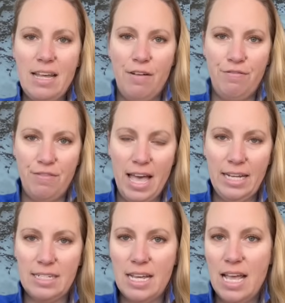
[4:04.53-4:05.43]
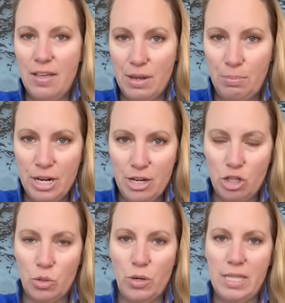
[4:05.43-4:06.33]
affect, they're pretty
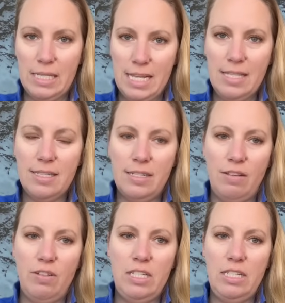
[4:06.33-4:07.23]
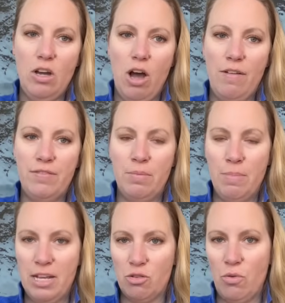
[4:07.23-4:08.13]
sure, the sensitivity of the
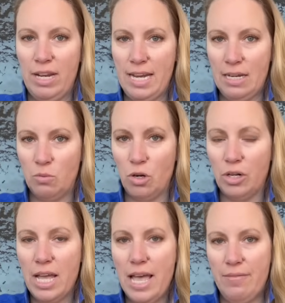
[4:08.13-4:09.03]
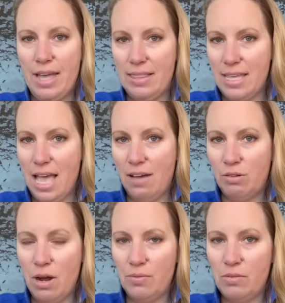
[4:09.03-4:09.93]
measuring network that they have
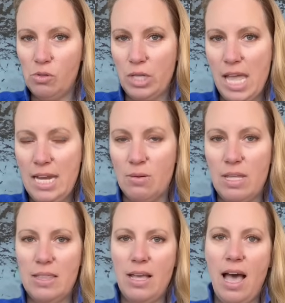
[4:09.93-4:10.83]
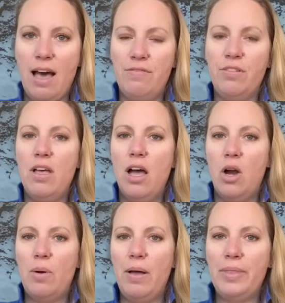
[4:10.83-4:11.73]
around the volcano, that they have
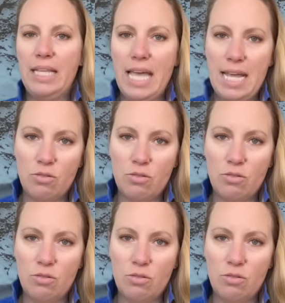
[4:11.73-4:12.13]
around the land